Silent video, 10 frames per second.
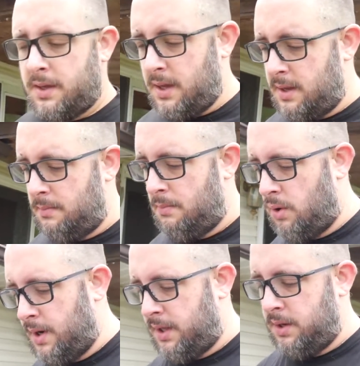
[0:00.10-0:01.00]
Good
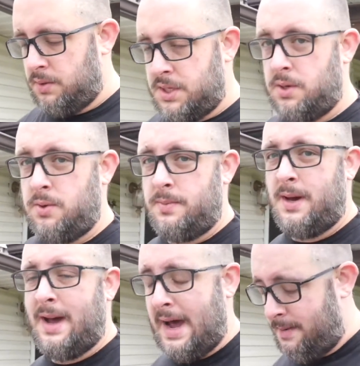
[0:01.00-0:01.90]
morning, YouTube.
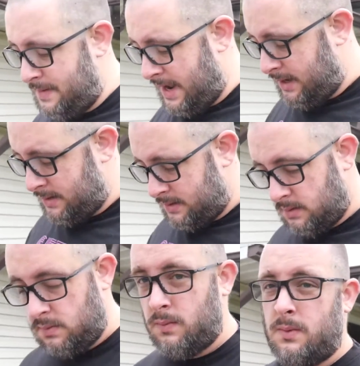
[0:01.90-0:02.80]
I'm Nate and
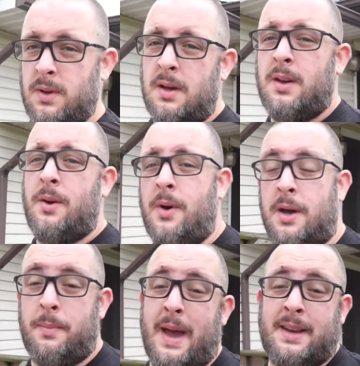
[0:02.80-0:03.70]

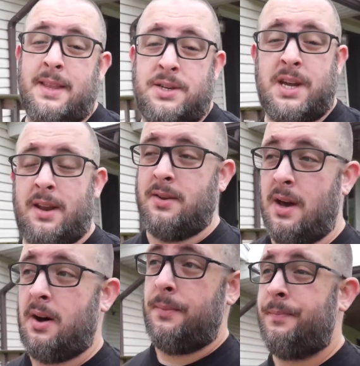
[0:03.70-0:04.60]
welcome back to the channel,
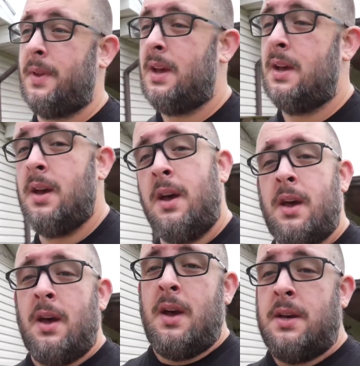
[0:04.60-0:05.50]
y'all.
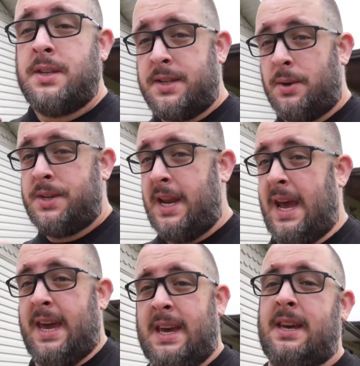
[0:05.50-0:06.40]
So
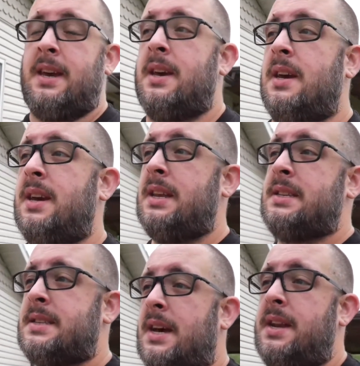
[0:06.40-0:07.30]
today, it is
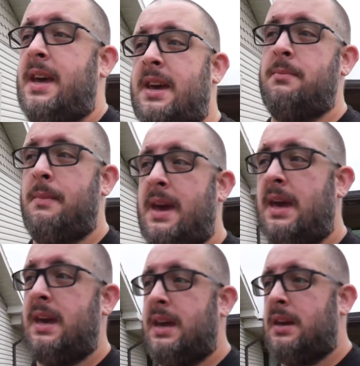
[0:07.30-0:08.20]
Sunday,
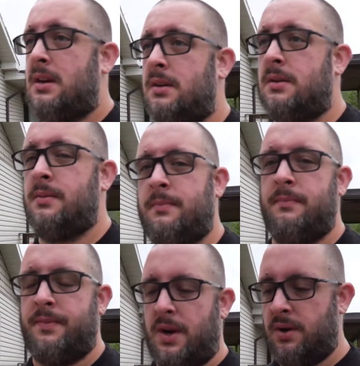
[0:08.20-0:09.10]
May
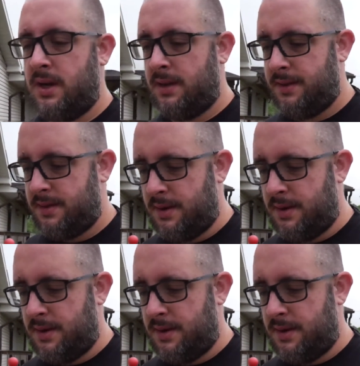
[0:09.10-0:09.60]
30th?